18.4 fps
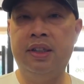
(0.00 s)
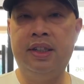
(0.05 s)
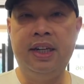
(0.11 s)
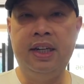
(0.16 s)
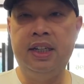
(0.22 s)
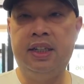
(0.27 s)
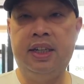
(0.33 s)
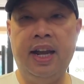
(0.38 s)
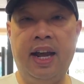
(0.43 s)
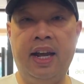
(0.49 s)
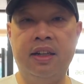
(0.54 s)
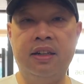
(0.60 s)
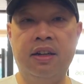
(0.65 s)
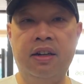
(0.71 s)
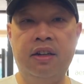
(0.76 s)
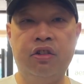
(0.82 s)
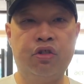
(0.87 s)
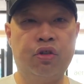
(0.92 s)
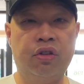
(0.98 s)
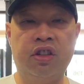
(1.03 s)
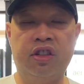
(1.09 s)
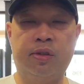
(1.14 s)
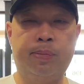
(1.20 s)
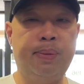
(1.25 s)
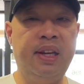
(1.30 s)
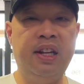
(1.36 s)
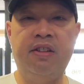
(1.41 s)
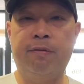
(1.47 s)
did that. So the
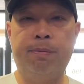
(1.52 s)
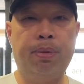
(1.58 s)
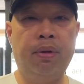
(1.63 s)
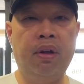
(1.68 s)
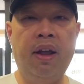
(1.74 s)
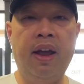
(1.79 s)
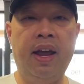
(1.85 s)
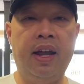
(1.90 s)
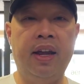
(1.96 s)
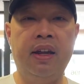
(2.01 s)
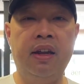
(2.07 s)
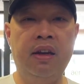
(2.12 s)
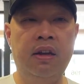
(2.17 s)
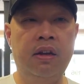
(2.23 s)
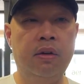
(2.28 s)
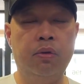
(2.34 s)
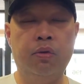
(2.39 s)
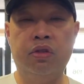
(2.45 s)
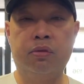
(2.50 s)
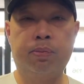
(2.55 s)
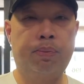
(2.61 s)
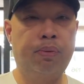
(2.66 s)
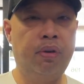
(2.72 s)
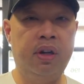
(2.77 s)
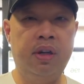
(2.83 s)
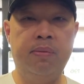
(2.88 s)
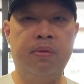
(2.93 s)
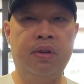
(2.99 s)
speed of play was
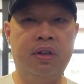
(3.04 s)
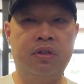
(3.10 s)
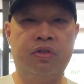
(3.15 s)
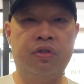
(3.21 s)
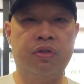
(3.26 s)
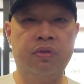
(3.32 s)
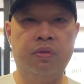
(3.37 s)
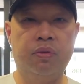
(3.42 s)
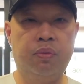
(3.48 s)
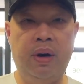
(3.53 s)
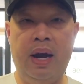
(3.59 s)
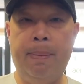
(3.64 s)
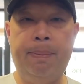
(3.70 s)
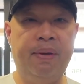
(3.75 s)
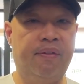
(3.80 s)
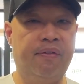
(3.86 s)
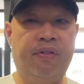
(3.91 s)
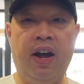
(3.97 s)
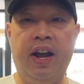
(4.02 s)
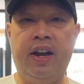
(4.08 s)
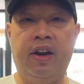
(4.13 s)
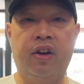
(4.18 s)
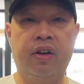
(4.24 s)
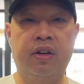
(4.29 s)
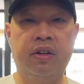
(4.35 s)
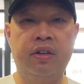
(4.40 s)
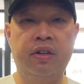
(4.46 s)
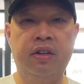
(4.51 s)
pretty much rapid
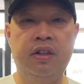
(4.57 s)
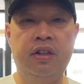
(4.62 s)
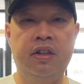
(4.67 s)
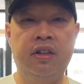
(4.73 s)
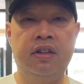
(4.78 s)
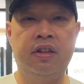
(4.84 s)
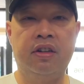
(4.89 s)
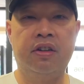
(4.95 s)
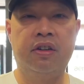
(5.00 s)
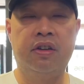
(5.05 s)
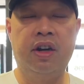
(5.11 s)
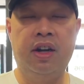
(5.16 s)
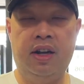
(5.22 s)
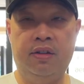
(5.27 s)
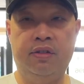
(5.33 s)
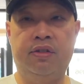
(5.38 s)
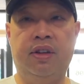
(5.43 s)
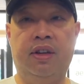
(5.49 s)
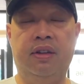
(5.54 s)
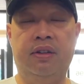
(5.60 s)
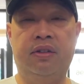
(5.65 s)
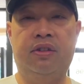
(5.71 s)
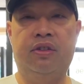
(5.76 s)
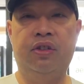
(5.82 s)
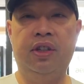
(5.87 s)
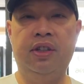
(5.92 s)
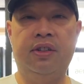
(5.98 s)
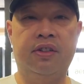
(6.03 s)
fire, right? I was like,
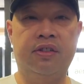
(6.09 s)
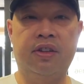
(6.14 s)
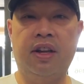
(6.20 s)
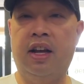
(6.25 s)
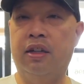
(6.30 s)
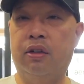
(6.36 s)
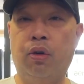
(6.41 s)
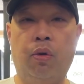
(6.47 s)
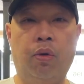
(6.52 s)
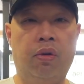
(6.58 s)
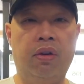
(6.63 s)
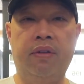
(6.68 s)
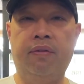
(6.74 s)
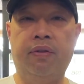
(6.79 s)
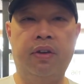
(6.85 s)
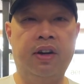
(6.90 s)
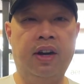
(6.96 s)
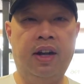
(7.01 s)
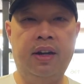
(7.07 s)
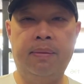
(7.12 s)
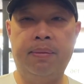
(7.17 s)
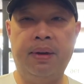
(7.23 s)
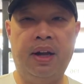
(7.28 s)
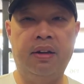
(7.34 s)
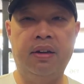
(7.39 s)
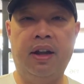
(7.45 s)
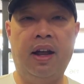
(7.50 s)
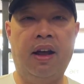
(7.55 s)
Jesus, I totally forgot
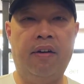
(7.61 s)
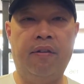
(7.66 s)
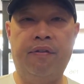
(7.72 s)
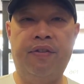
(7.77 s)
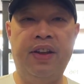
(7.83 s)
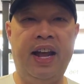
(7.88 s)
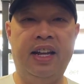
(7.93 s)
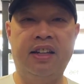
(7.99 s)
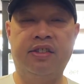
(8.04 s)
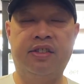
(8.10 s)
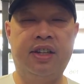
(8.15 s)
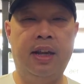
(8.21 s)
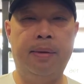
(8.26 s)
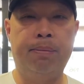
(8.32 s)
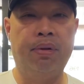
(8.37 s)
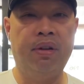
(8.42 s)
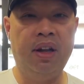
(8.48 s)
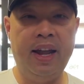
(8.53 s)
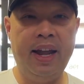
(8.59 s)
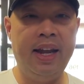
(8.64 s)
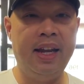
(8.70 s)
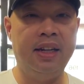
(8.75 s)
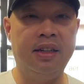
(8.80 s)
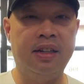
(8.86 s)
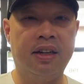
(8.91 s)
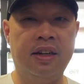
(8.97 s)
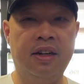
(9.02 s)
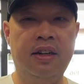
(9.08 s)
about how fast they
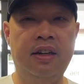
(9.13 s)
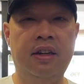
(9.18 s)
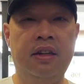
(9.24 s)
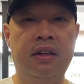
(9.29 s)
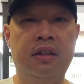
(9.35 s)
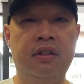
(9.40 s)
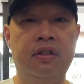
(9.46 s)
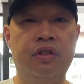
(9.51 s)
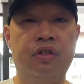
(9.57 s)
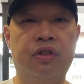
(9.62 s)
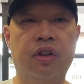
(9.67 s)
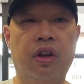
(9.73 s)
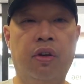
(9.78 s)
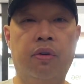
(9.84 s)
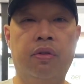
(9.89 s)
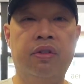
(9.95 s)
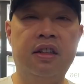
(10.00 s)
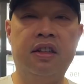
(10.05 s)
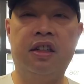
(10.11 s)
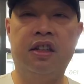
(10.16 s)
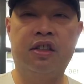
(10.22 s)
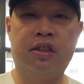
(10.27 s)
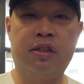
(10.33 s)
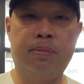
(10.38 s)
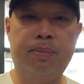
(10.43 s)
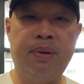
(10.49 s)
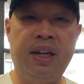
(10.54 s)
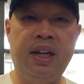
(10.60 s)
played. So the
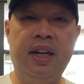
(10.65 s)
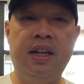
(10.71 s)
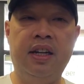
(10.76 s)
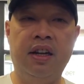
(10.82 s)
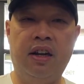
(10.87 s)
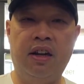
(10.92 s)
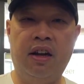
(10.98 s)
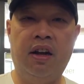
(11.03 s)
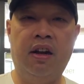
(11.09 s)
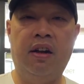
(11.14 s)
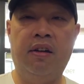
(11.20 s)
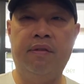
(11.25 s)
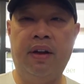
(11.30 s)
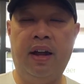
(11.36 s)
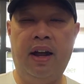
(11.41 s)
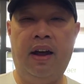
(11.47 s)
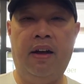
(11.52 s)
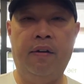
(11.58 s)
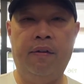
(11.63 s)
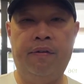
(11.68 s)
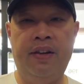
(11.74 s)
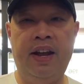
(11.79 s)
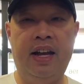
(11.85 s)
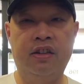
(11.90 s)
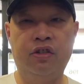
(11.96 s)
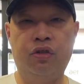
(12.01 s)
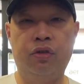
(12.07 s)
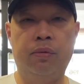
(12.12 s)
speed of how
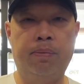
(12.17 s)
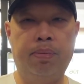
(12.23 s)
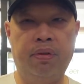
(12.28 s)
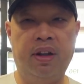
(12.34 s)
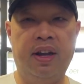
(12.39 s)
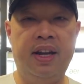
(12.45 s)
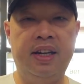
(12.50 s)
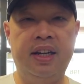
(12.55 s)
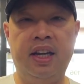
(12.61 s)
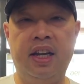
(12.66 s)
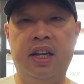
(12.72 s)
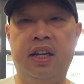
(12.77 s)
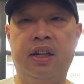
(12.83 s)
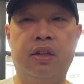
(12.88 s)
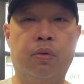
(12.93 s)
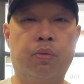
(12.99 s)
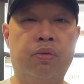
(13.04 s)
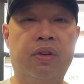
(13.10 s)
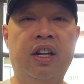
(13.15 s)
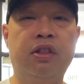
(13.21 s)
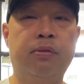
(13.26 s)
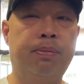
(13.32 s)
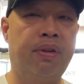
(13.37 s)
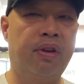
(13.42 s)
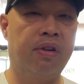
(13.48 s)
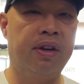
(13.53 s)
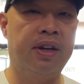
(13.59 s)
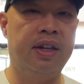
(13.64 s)
fast you played in the rest
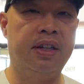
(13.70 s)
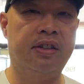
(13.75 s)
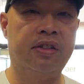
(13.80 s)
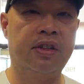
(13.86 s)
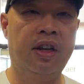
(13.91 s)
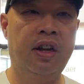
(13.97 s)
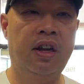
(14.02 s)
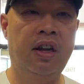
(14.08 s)
periods